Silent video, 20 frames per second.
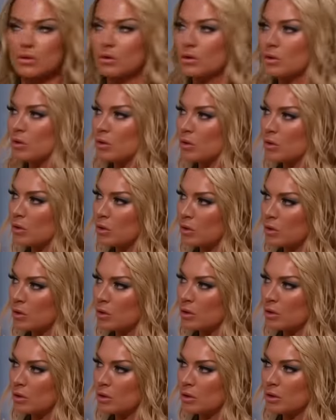
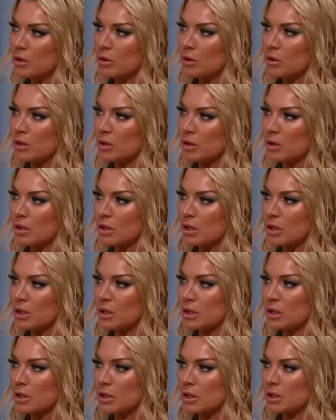(silent)